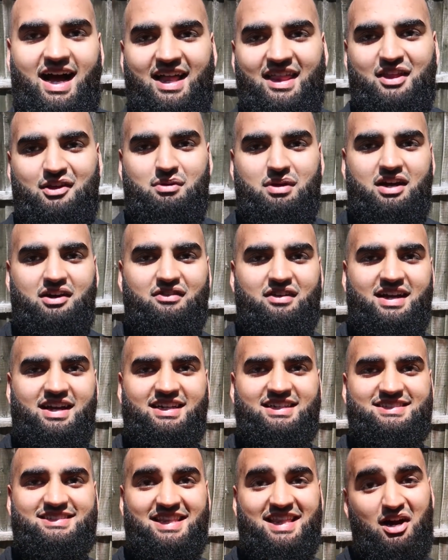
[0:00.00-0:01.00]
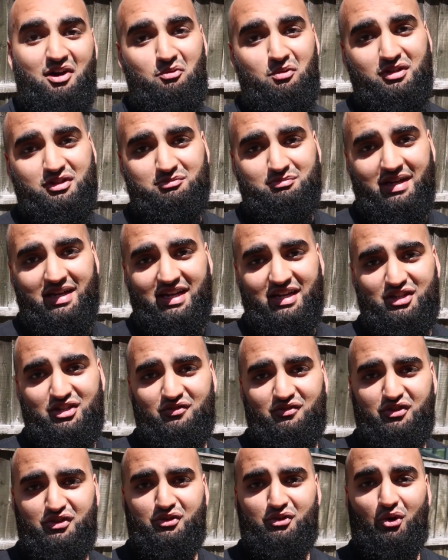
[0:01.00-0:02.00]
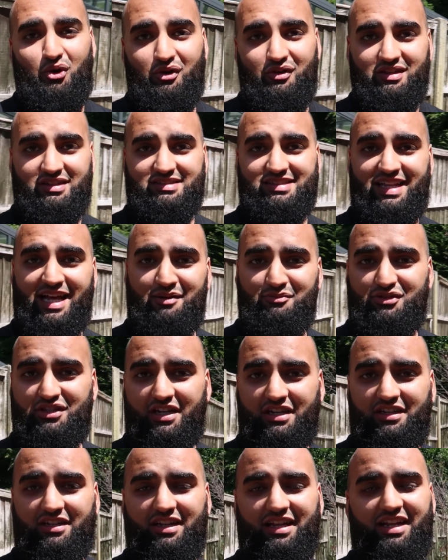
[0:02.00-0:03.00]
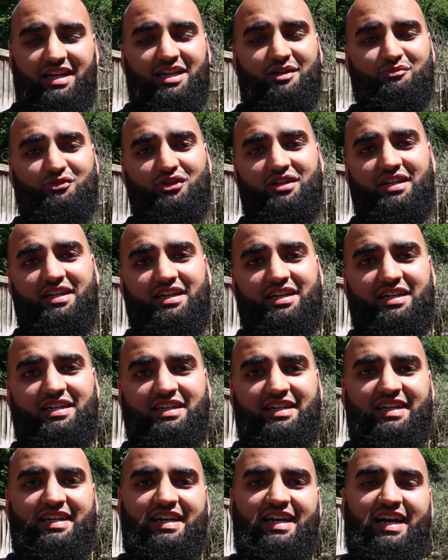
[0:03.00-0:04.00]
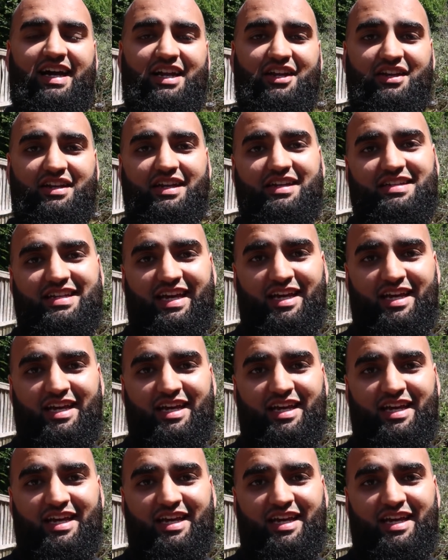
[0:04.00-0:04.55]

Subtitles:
And there we have it, guys. That was my interview on the Islam Channel. Alhamdulillah, had a great